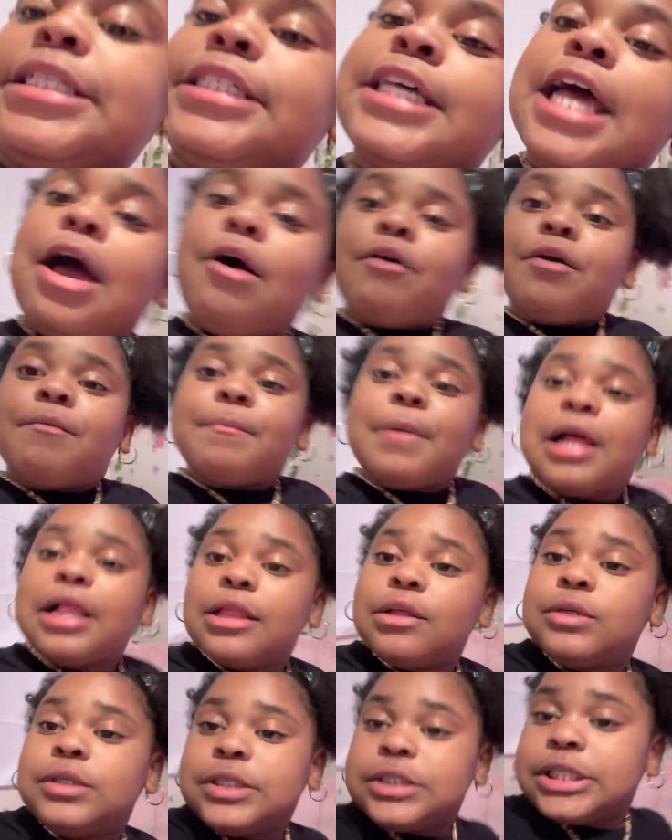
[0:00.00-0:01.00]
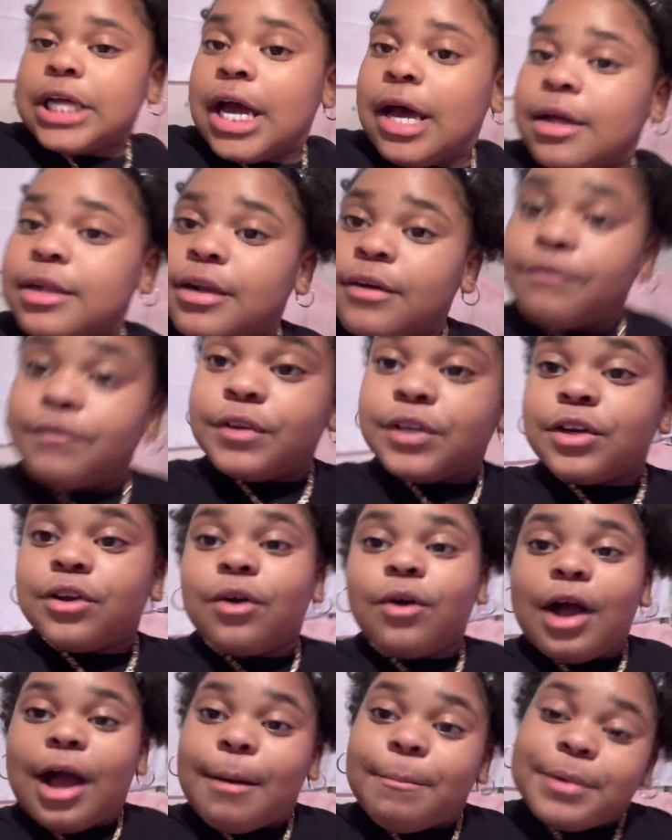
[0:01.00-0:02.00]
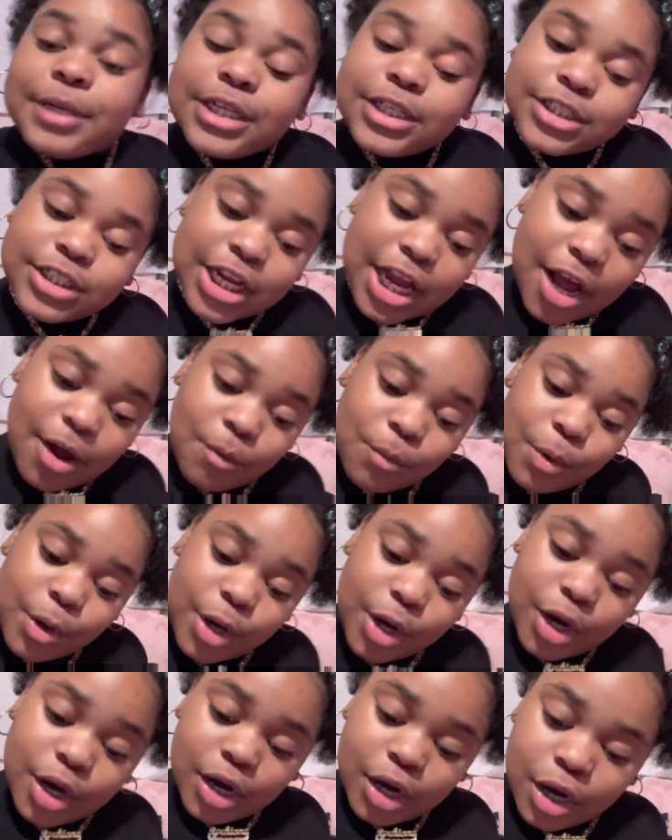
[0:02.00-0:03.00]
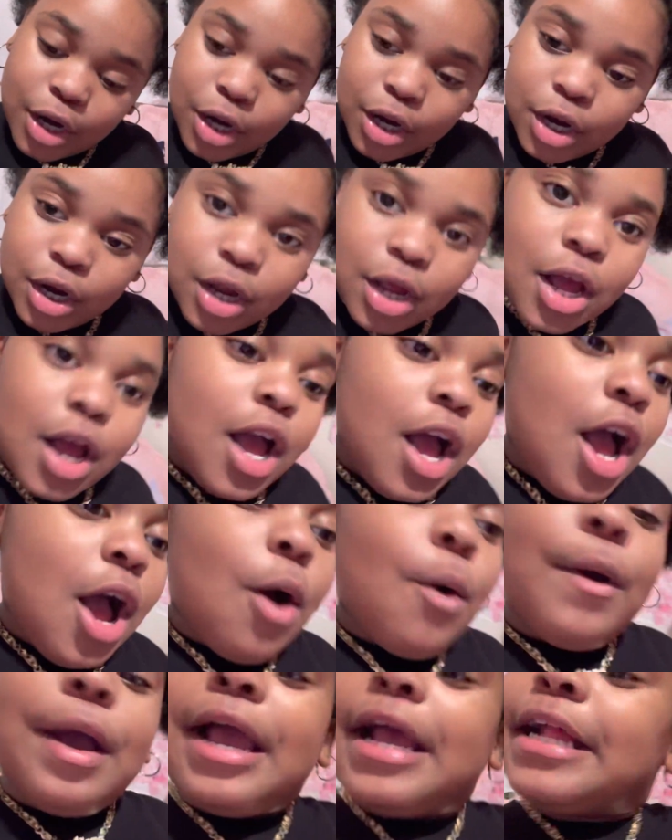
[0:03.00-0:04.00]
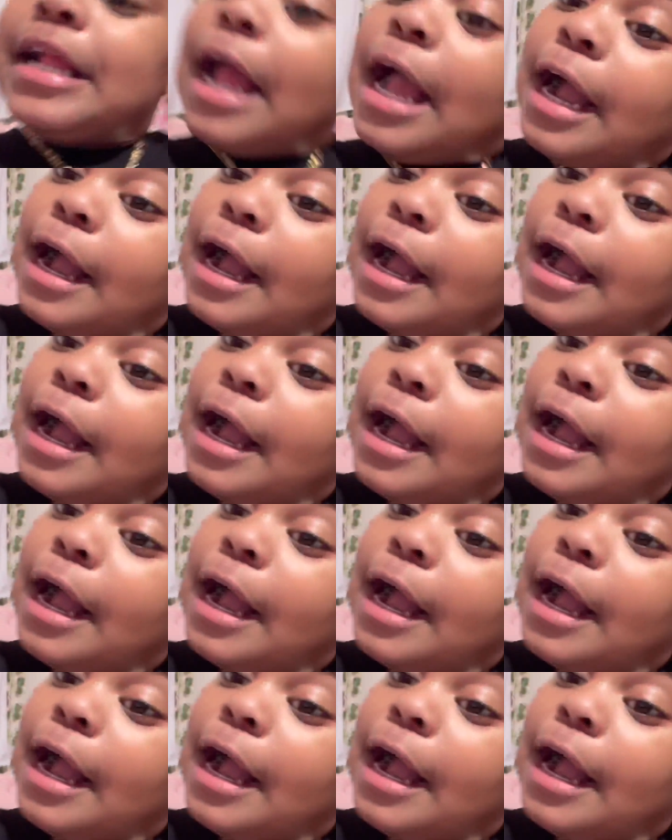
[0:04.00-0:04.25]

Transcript: towel and my little towel. And I'm finna go hop in the shower. Oh, and I